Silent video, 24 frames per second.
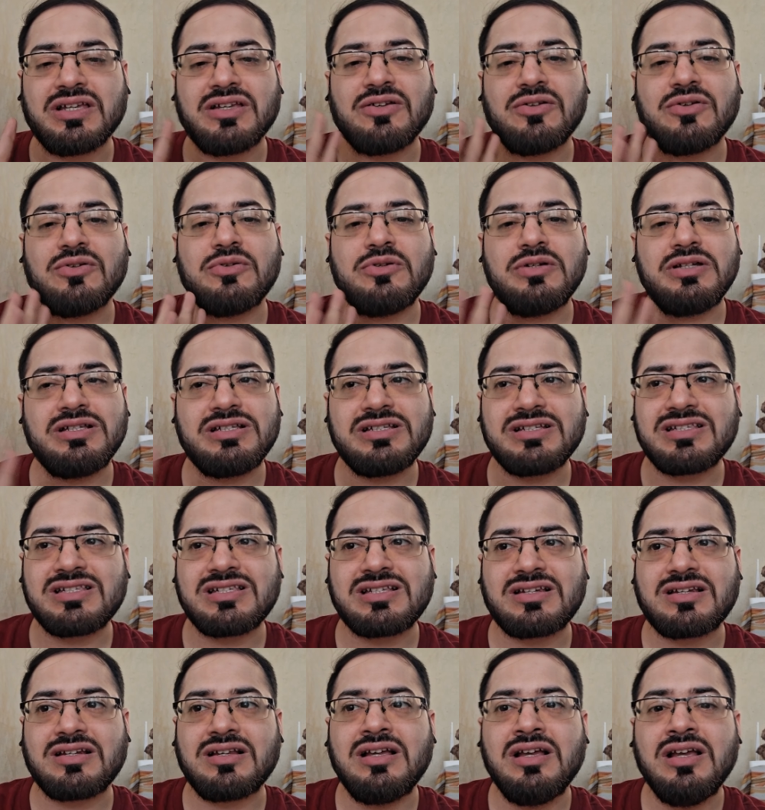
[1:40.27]
You know, he
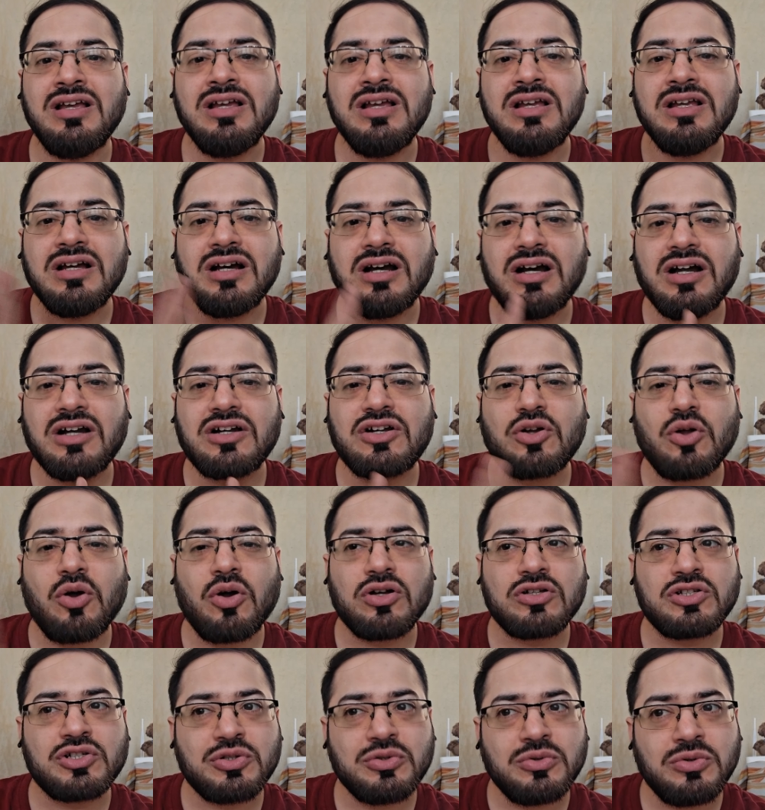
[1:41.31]
just uh,
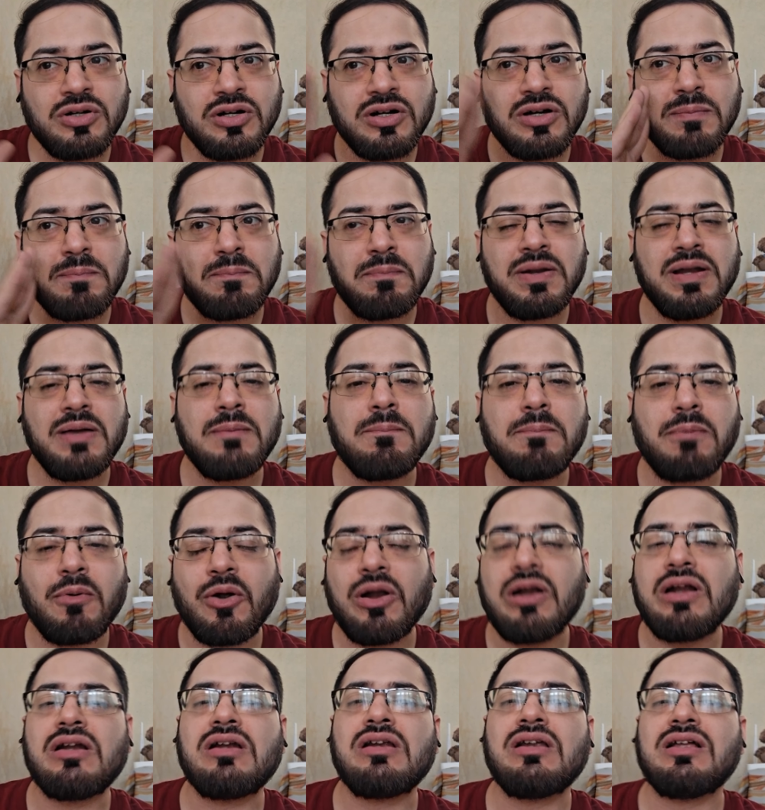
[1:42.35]
talks to her
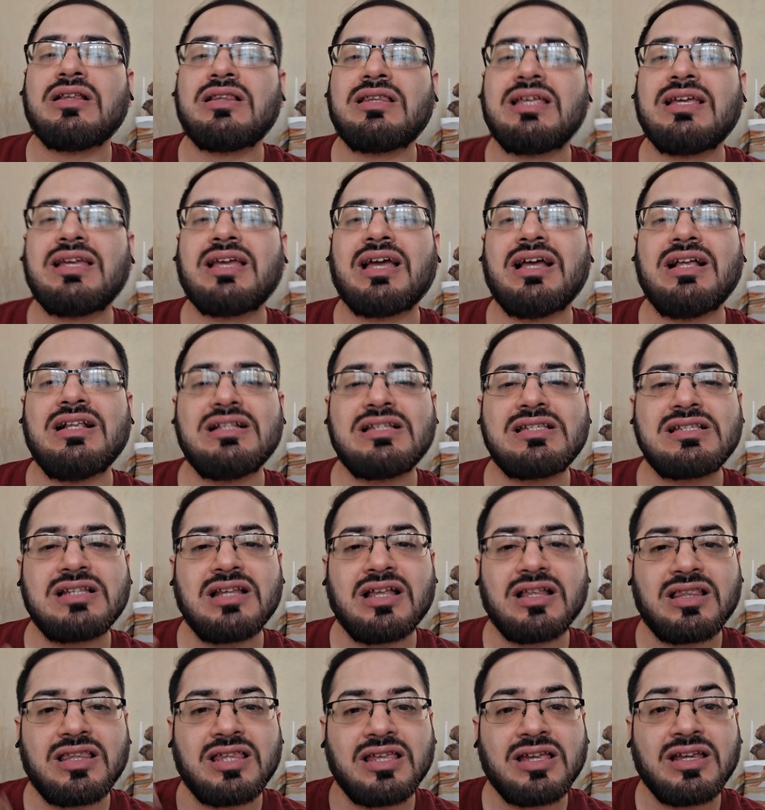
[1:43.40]
pinpoint, nothing else,
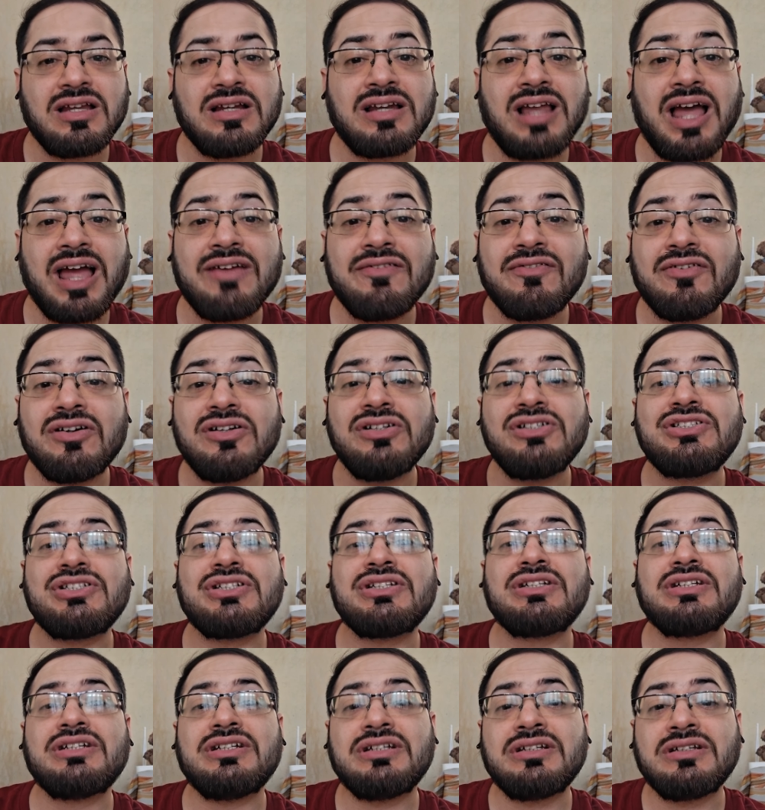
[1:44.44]
nothing
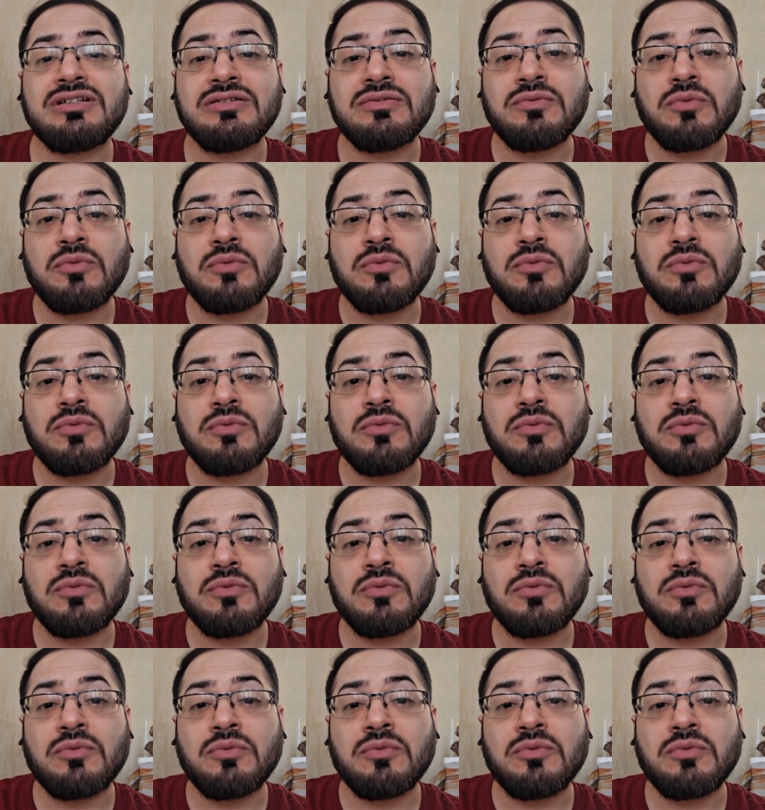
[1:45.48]
diverging in